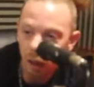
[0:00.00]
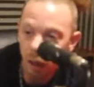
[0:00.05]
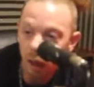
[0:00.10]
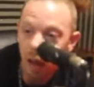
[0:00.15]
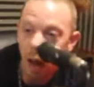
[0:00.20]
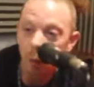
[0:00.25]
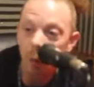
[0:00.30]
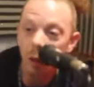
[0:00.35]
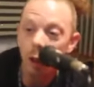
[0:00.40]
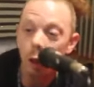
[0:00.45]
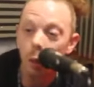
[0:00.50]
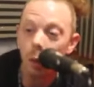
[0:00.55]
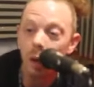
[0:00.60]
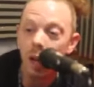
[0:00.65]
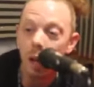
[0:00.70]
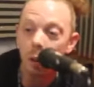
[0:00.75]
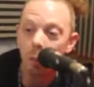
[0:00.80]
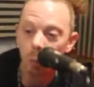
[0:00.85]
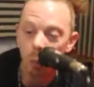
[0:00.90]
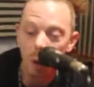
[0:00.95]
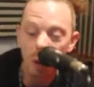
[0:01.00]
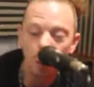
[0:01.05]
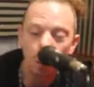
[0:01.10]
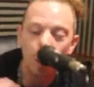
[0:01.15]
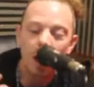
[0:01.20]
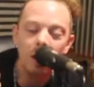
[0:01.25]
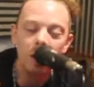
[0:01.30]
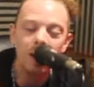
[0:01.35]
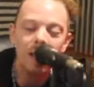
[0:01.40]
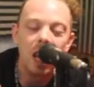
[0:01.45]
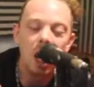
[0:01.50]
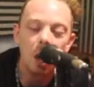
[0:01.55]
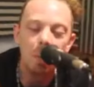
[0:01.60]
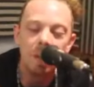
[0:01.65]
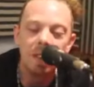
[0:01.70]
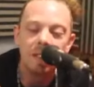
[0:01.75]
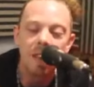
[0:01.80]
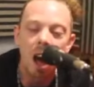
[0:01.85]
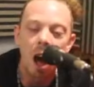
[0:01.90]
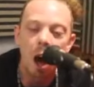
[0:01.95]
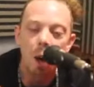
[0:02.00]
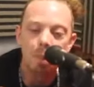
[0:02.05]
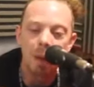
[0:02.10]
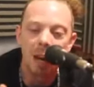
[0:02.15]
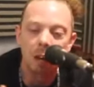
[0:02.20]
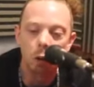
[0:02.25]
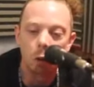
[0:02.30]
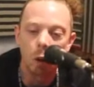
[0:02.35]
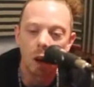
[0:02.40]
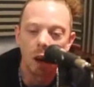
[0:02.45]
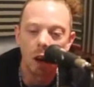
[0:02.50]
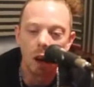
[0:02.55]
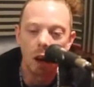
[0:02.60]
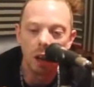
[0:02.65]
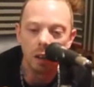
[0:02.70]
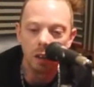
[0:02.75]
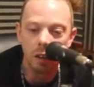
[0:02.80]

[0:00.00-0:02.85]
Yeah. Like when you hear me talk patois